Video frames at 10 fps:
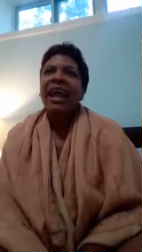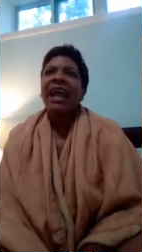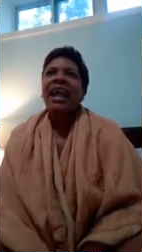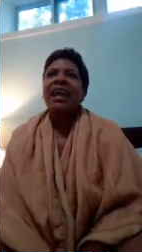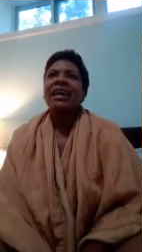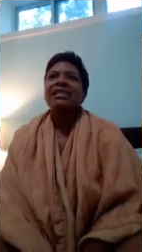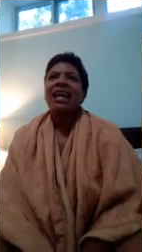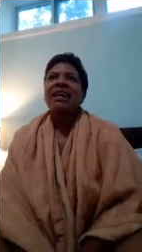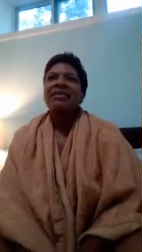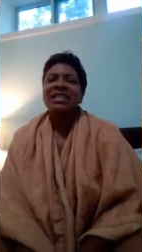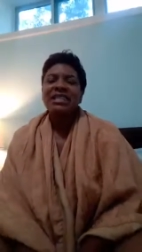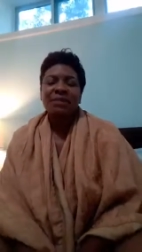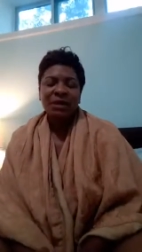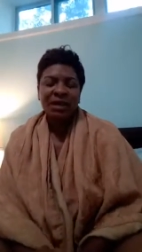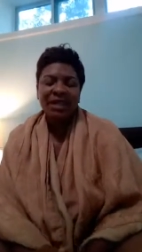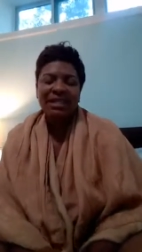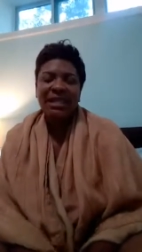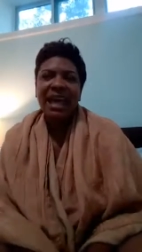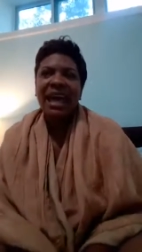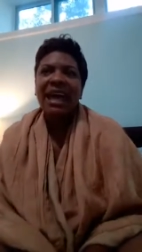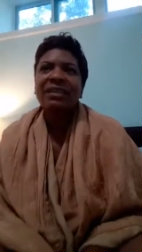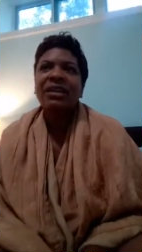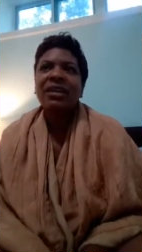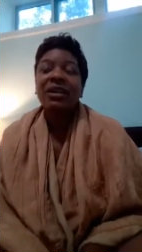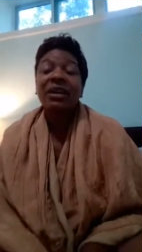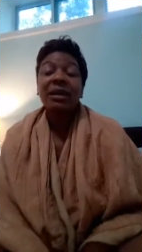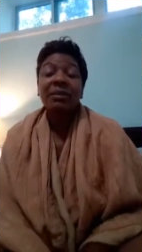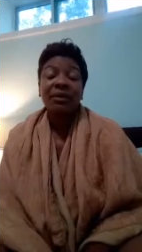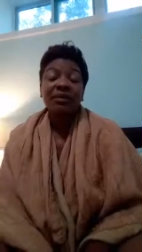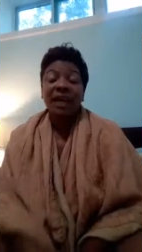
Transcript: And I've experienced that on a number of